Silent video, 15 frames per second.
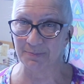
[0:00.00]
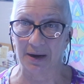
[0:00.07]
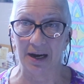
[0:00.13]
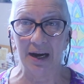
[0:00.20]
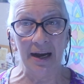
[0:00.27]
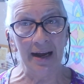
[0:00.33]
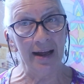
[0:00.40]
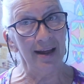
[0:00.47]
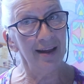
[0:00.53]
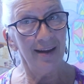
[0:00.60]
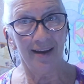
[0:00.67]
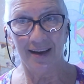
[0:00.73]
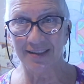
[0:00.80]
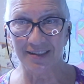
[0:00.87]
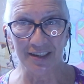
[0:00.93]
but
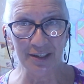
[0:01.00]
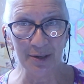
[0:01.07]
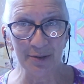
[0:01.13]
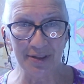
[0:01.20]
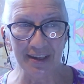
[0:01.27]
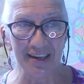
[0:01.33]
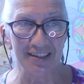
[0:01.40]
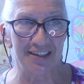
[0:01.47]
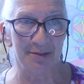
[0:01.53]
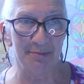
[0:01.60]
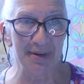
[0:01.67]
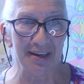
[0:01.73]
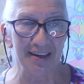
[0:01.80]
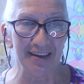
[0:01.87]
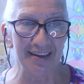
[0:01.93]
it's a new thing to
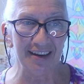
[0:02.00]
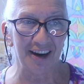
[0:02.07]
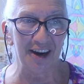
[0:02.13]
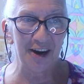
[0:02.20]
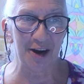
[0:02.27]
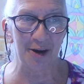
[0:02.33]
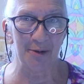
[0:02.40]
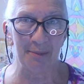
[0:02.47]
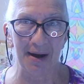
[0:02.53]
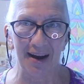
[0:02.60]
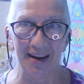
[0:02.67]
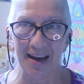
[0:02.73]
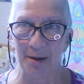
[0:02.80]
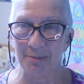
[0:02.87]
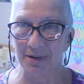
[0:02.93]
me.
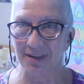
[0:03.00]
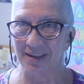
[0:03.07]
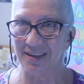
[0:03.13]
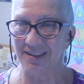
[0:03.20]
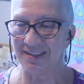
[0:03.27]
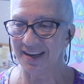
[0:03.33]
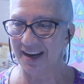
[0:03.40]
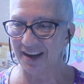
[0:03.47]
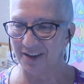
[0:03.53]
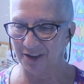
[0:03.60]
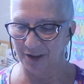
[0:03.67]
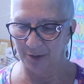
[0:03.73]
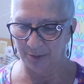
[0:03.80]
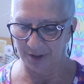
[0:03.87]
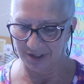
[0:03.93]
Emily
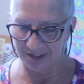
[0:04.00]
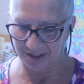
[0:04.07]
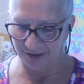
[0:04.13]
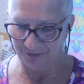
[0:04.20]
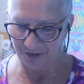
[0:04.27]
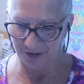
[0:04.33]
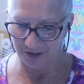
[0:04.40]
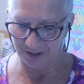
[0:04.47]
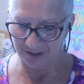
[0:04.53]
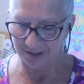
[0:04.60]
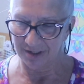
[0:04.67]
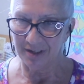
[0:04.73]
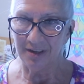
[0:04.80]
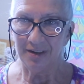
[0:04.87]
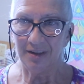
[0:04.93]
Taylor was the
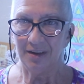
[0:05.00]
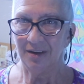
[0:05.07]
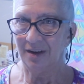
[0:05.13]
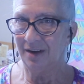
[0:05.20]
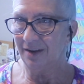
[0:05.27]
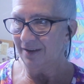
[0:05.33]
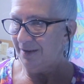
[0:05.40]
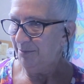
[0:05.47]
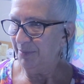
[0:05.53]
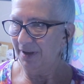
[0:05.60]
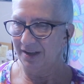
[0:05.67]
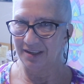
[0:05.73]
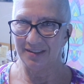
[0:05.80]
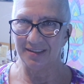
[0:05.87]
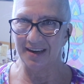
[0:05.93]
first
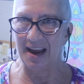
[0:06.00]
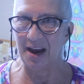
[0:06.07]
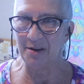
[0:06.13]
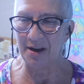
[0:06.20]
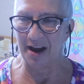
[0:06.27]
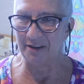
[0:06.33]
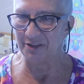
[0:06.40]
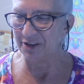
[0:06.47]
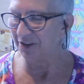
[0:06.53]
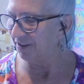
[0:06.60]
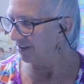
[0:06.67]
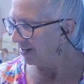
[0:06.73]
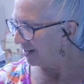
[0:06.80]
place that I ever